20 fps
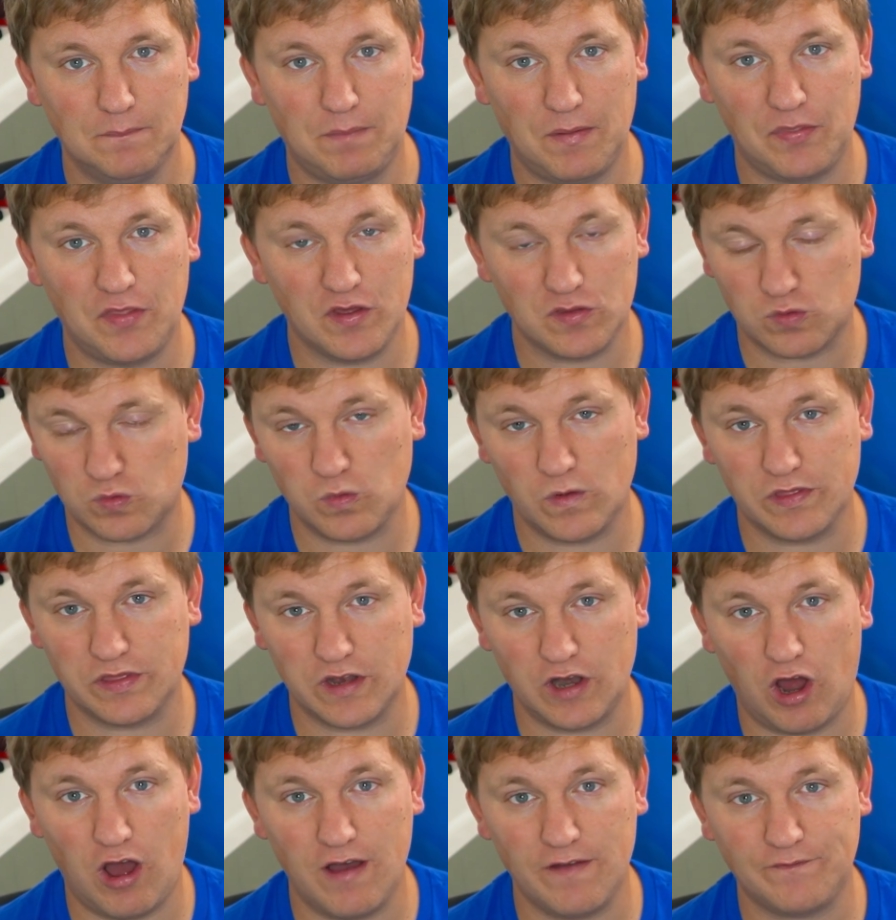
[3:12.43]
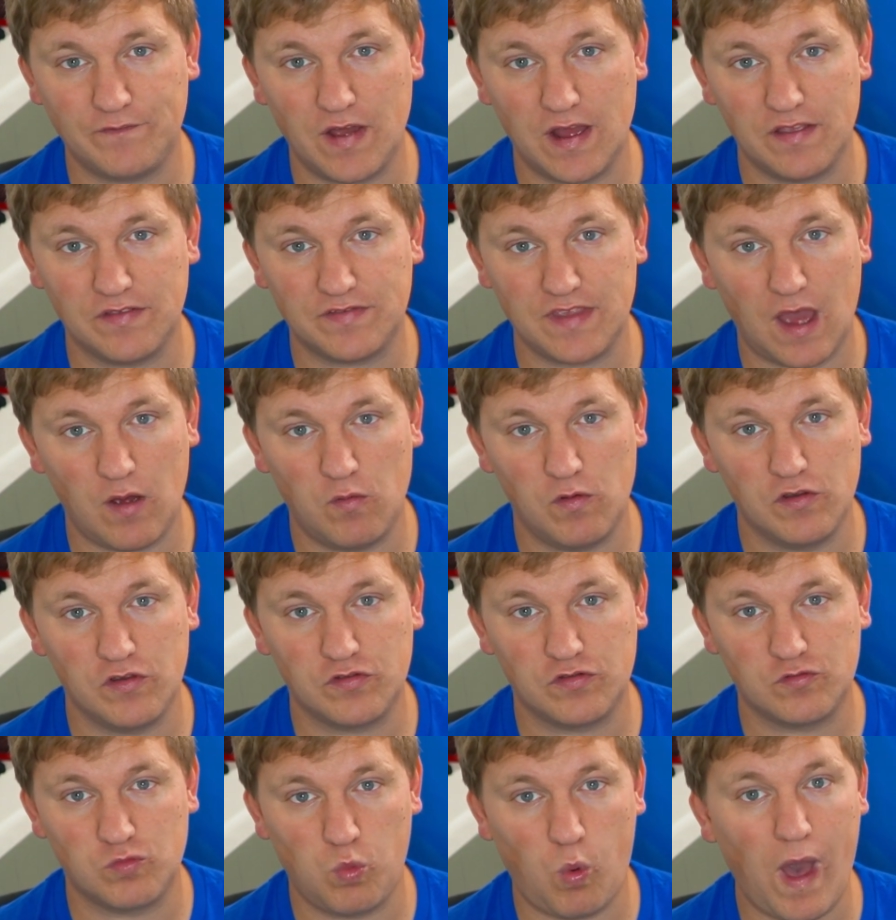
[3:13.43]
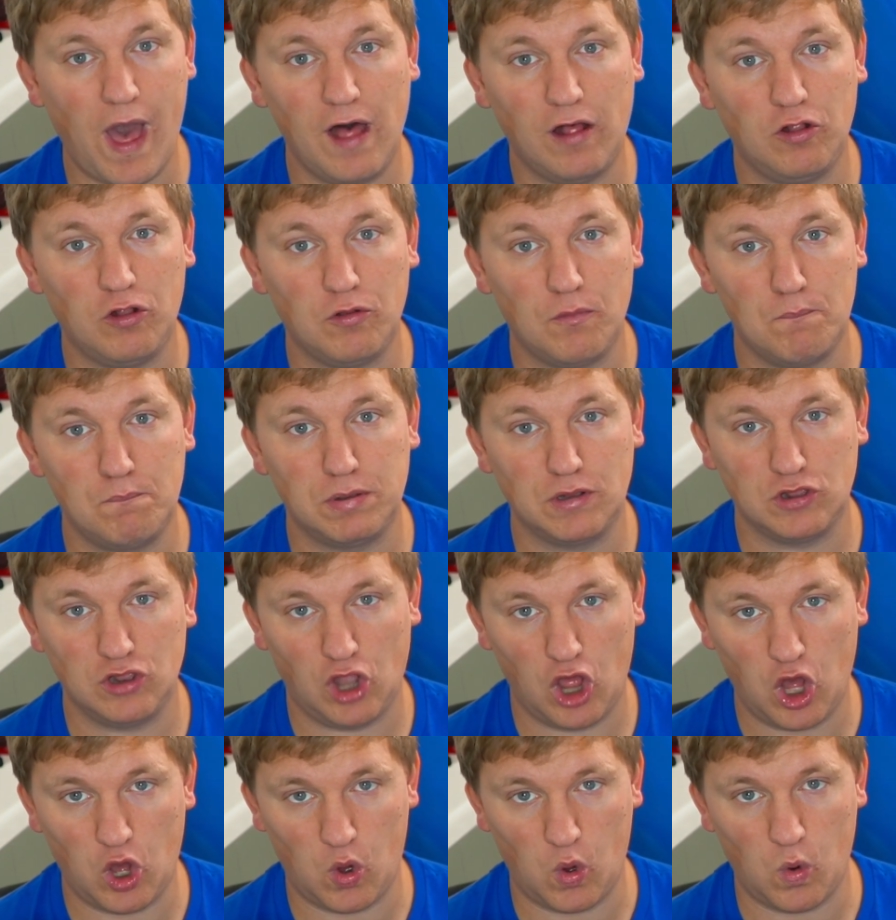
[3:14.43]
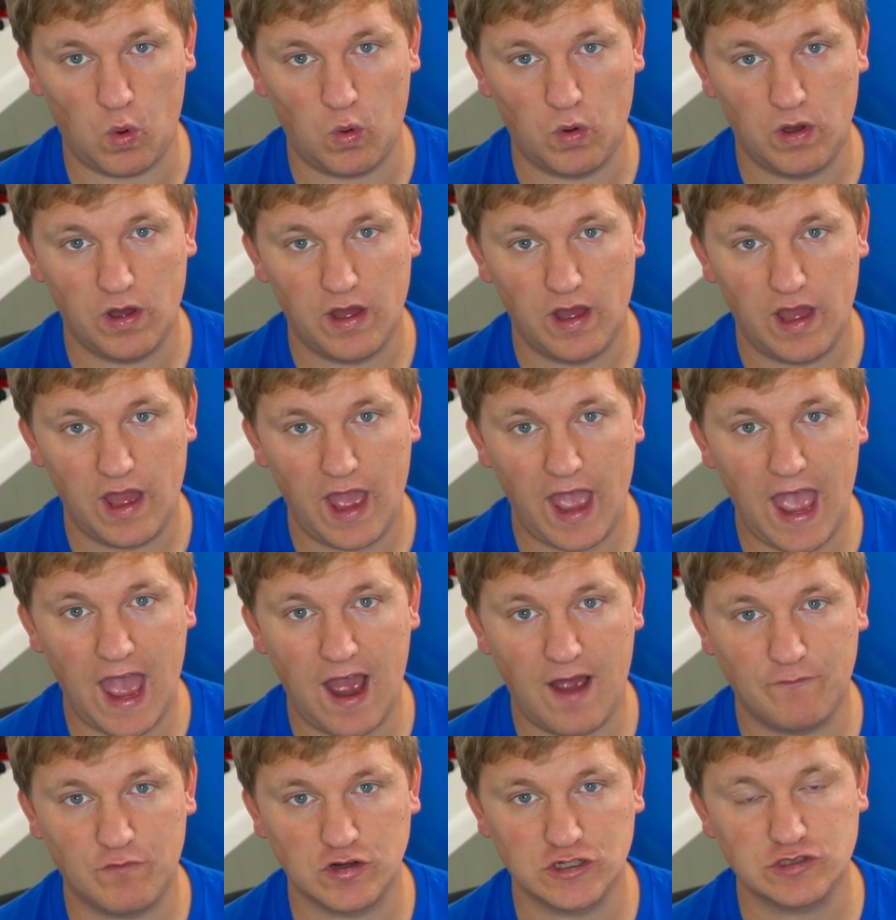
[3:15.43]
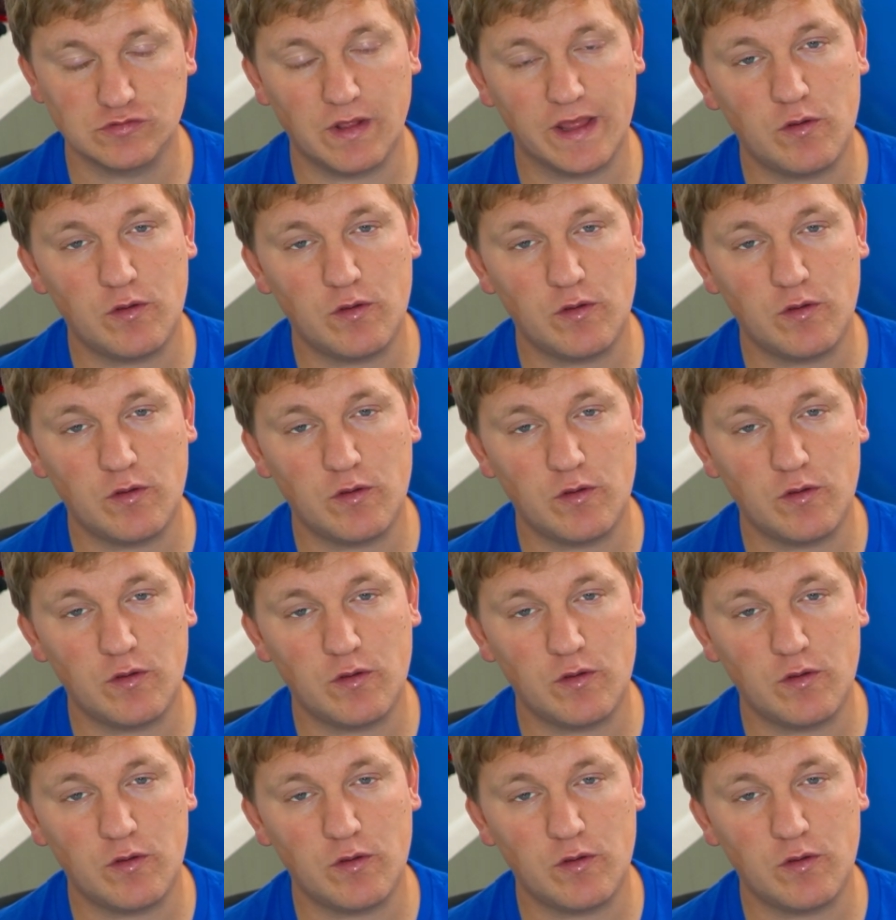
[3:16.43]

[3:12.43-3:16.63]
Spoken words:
But this was an offense that was well below average.